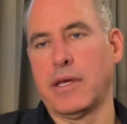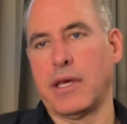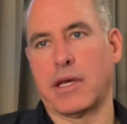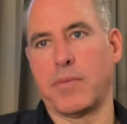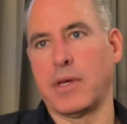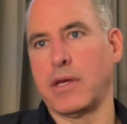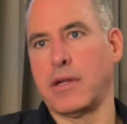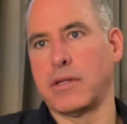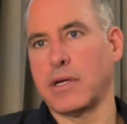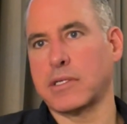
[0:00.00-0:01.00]
It could be an
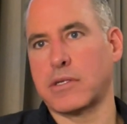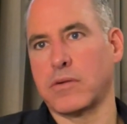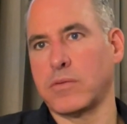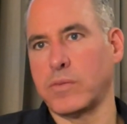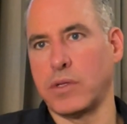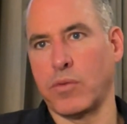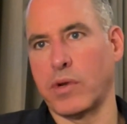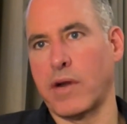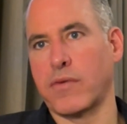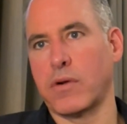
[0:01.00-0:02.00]
industrial,
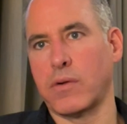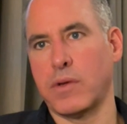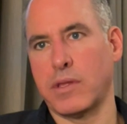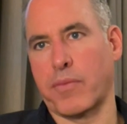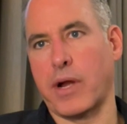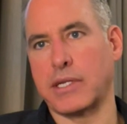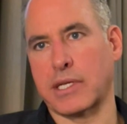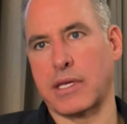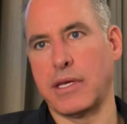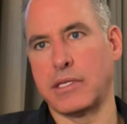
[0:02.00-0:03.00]
whatever the
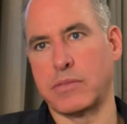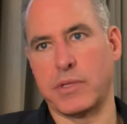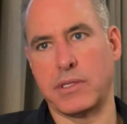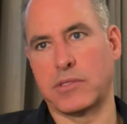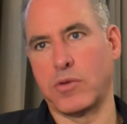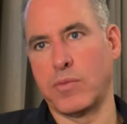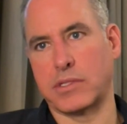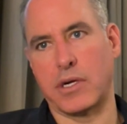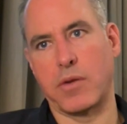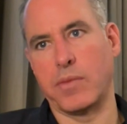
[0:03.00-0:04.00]
project is. But assume
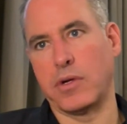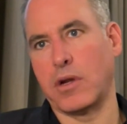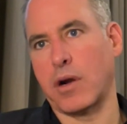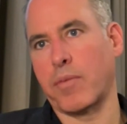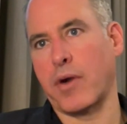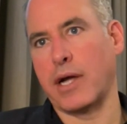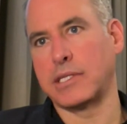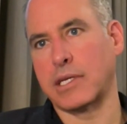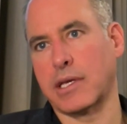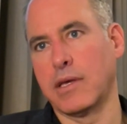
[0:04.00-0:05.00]
it's $100 million
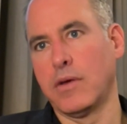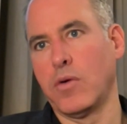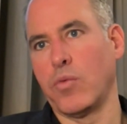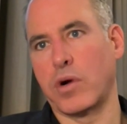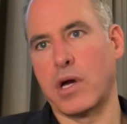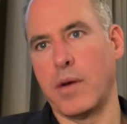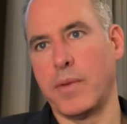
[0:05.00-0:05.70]
project. Will come